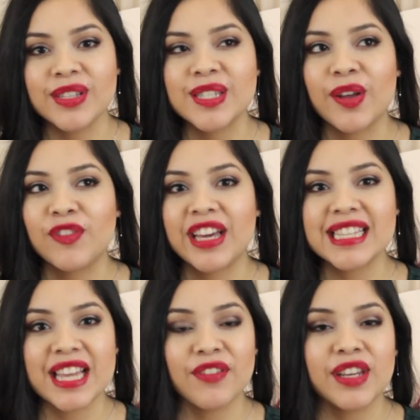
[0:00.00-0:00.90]
So if you
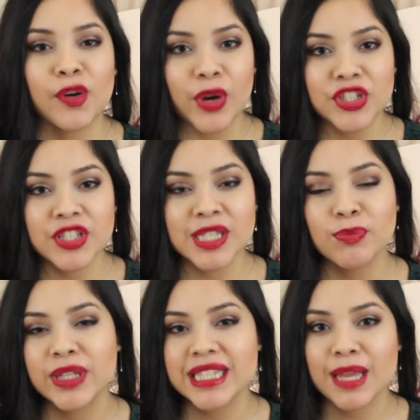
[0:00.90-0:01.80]
guys have any questions,
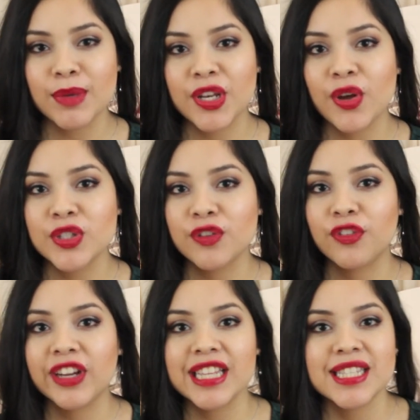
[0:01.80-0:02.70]
please let me know. Don't
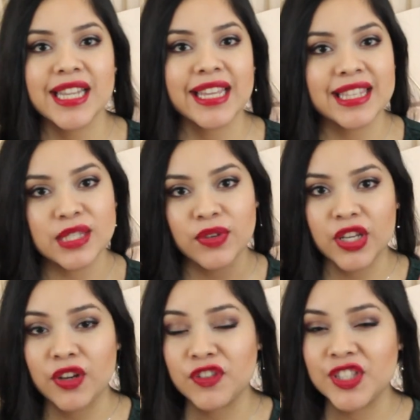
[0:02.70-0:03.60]
forget to like this
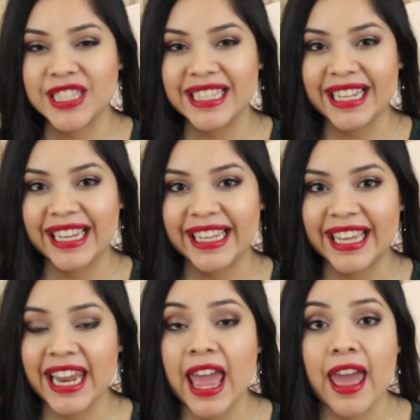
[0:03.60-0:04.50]
video if you did like
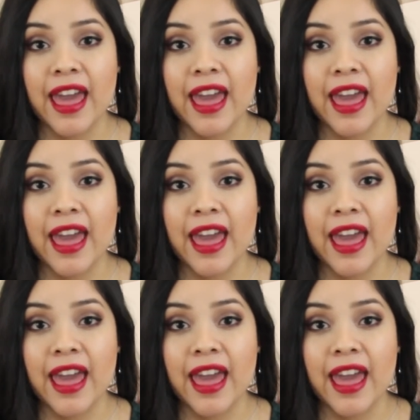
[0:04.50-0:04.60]
it.